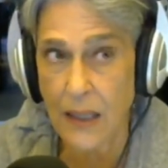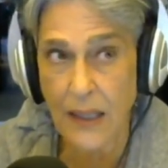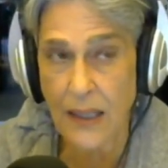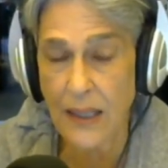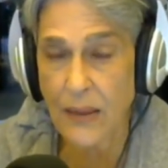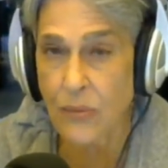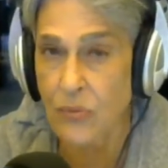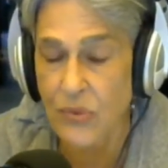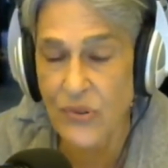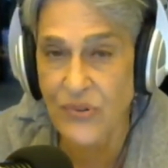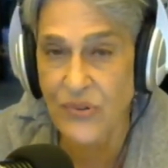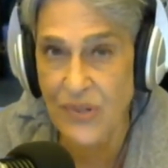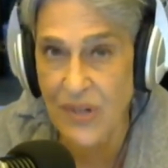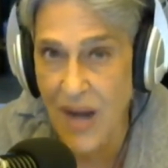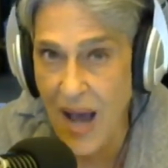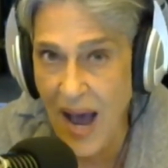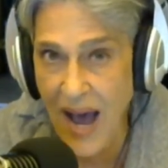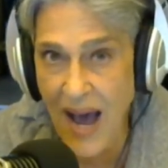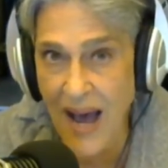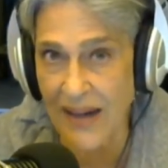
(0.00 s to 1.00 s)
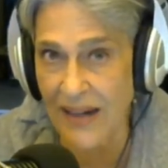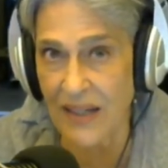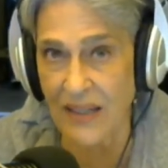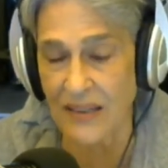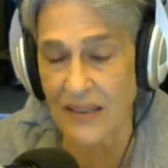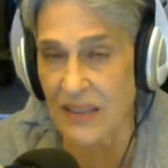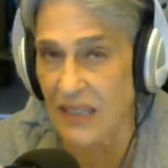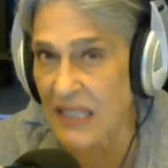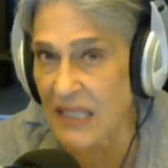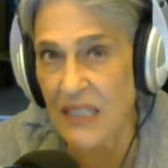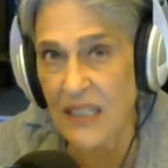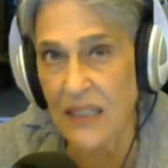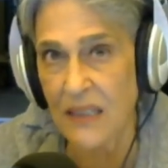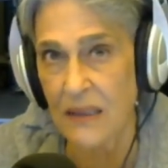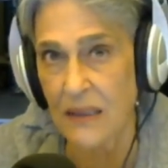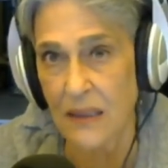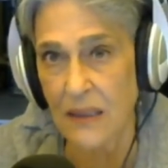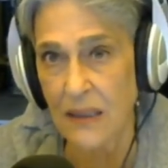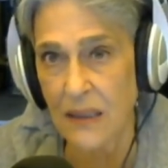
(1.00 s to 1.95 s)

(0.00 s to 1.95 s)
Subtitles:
It was not a legally